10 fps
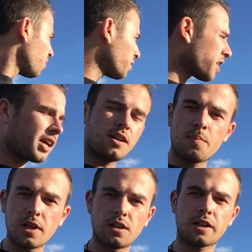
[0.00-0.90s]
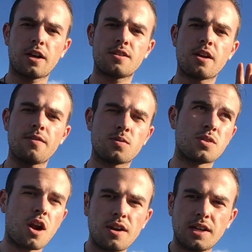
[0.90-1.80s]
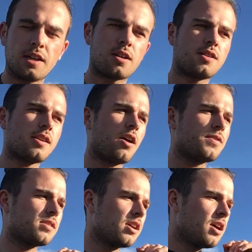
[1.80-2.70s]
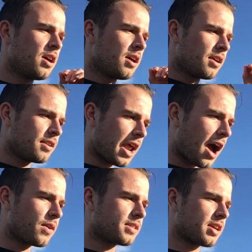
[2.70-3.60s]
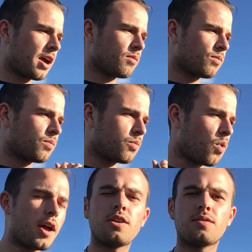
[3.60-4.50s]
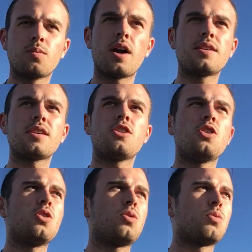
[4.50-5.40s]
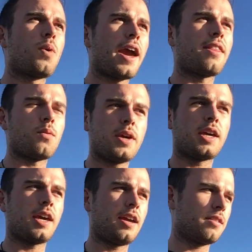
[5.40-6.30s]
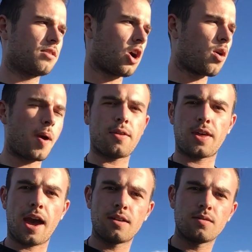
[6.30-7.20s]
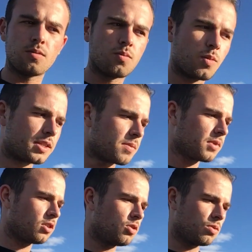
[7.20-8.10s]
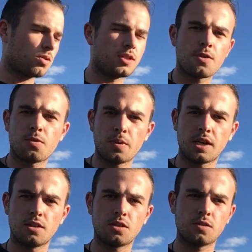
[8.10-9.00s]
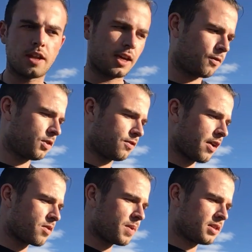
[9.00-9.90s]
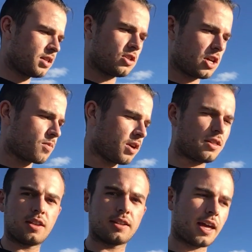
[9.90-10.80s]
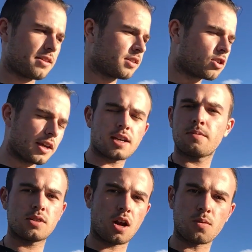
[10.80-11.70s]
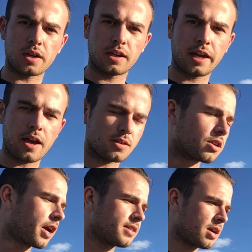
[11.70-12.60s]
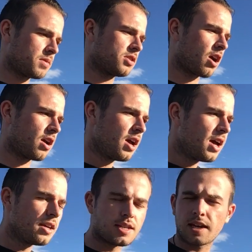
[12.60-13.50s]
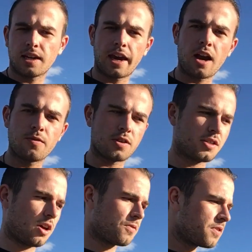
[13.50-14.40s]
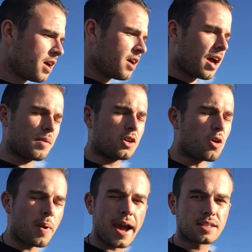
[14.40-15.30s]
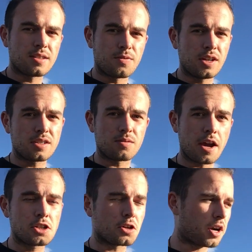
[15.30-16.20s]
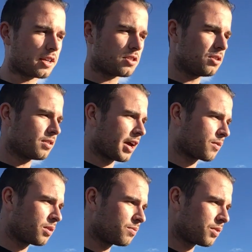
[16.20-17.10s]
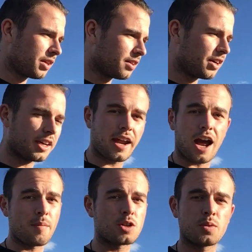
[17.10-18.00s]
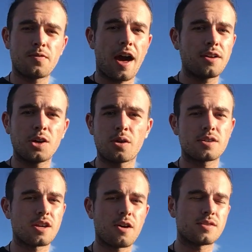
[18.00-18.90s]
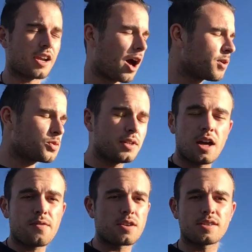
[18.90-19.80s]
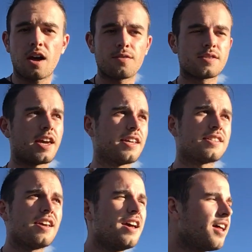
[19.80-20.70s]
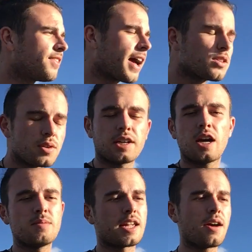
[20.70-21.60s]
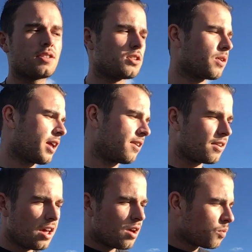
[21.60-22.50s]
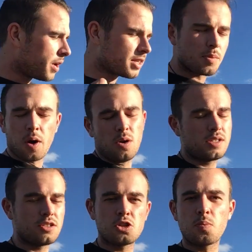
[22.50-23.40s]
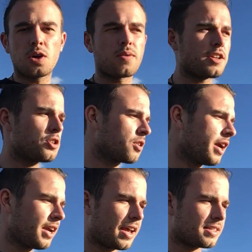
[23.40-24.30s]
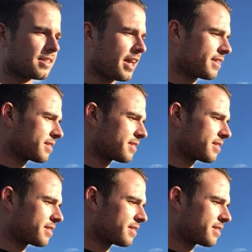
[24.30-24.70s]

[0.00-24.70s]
we're taking a big look at ourselves. We're starting to heal ourselves. Now it's time. What's a new way that we can go about that? What's something new or different we can do? Like, if you've never been to the gym or anything like that, it's a great time to start working out. It's a great time to start taking care of yourself. I mean, going back to the Venus in retrograde too, like, we're really looking at how much we value ourselves and how much we love ourselves. That's what it comes down to. And when it's opposing Jupiter retrograde, it's